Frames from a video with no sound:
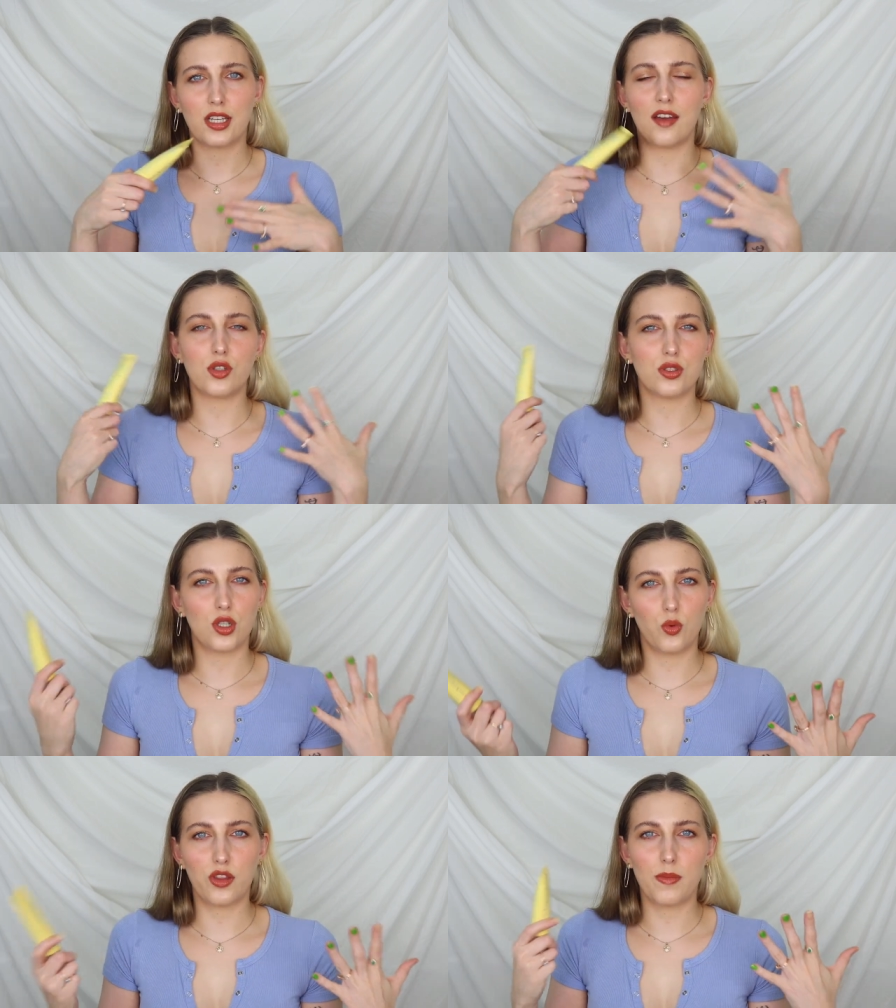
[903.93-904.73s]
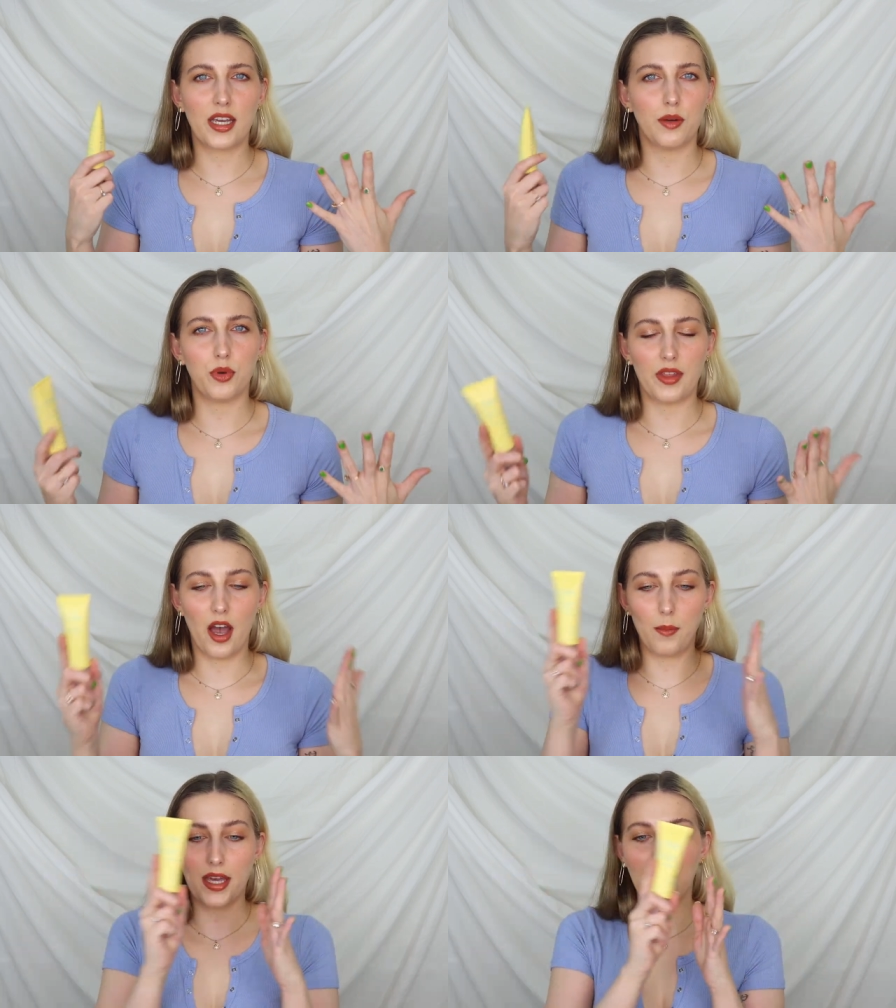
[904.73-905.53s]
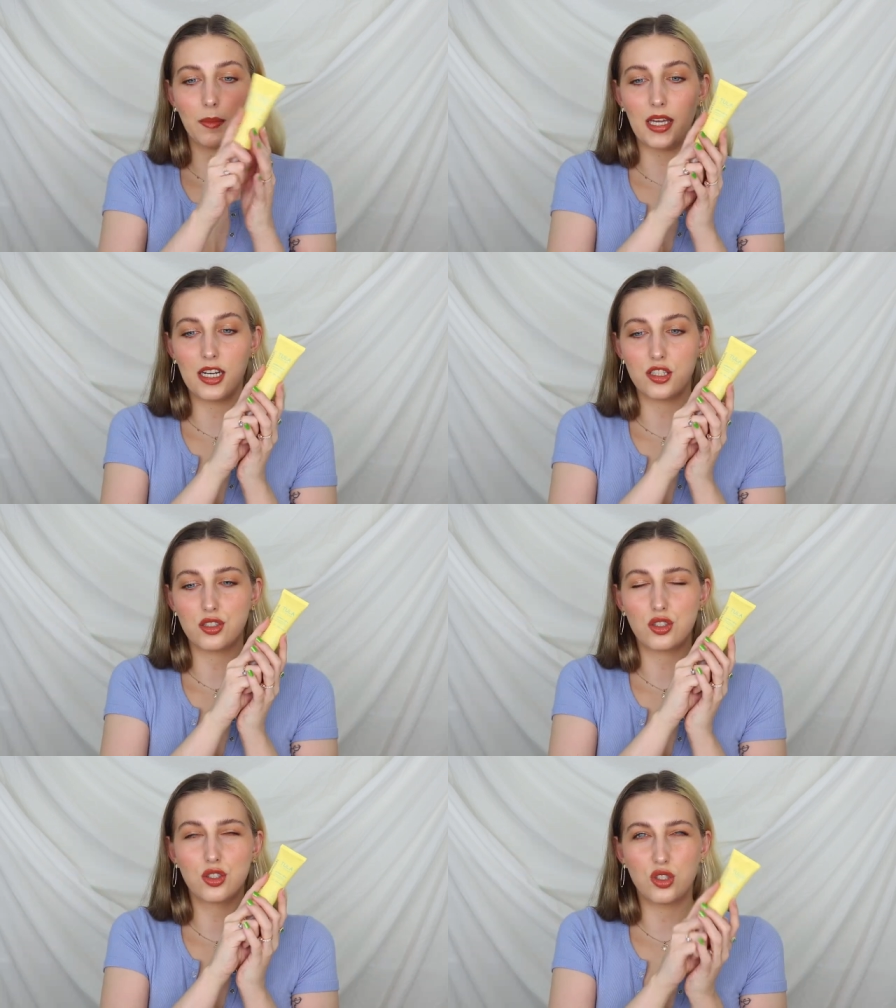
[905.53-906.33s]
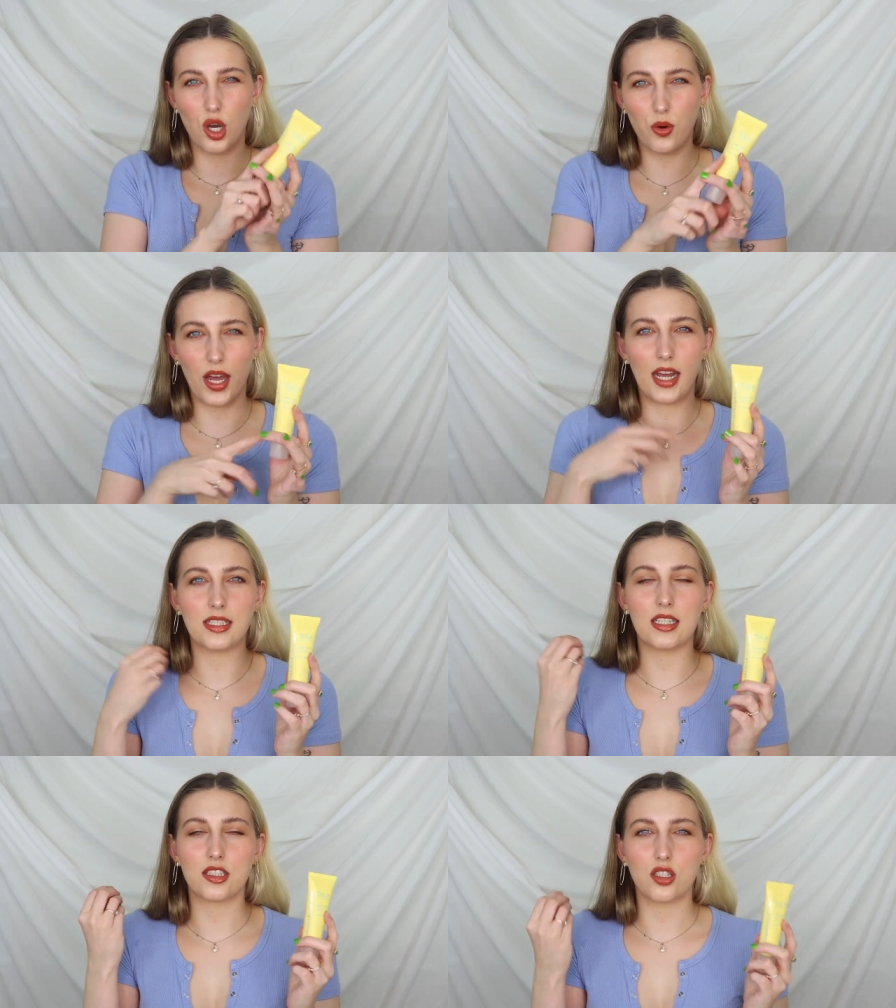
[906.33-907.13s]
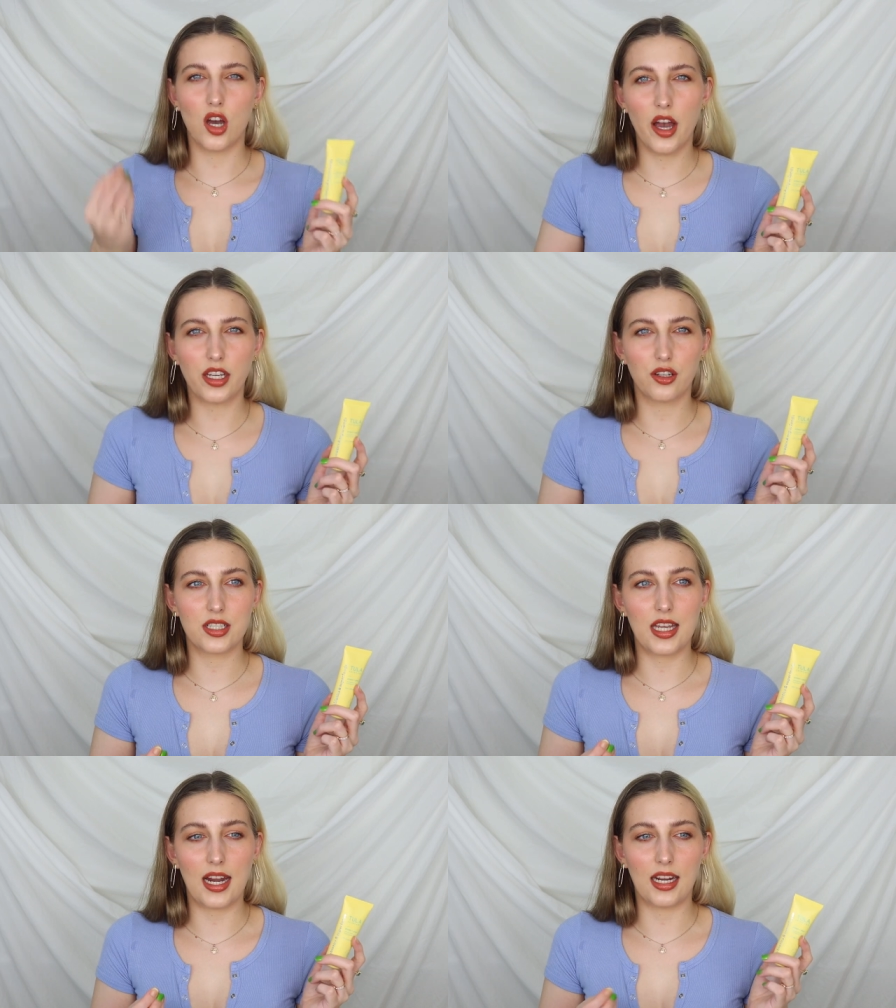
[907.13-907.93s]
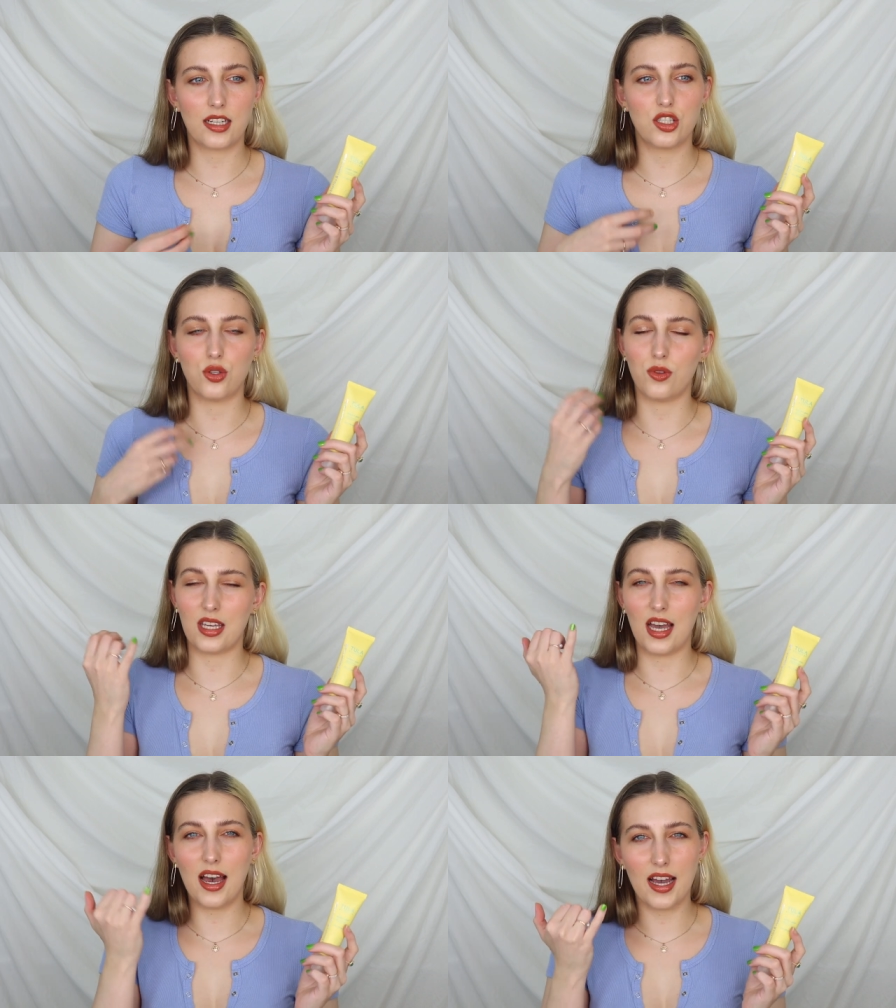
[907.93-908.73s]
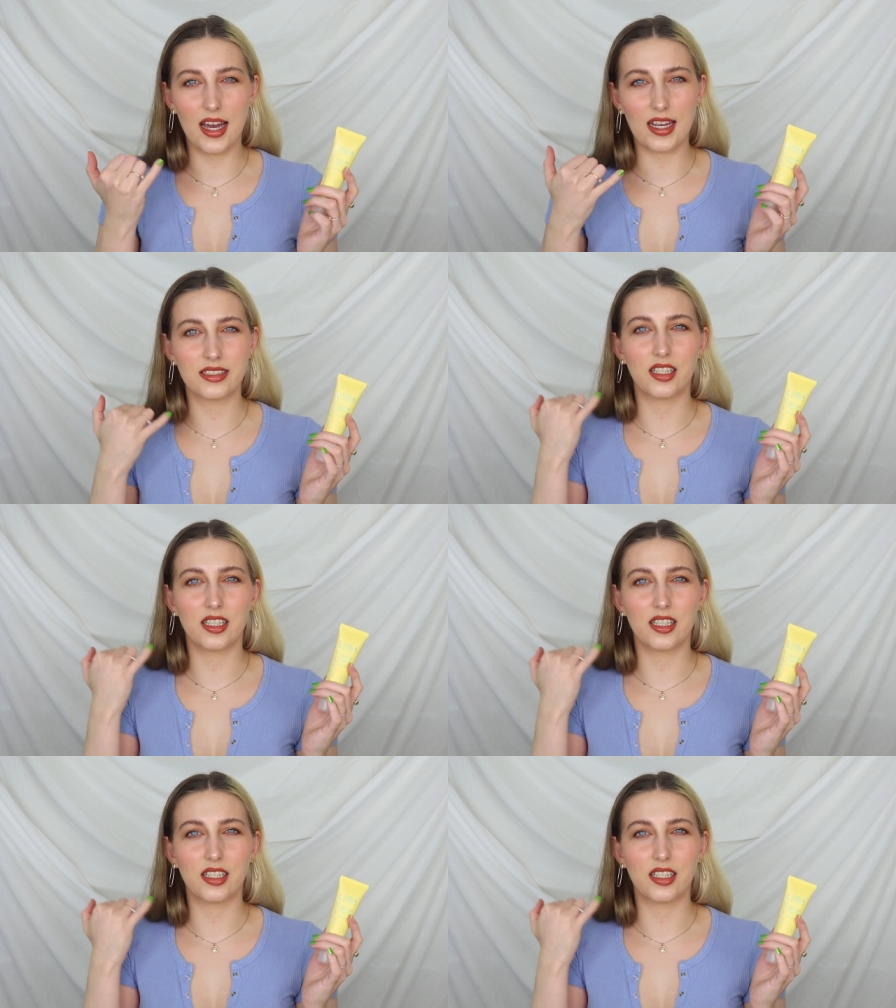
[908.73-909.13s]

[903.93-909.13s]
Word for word: I've used it with makeup, without makeup. It is so nice. It's not irritating to the eyes.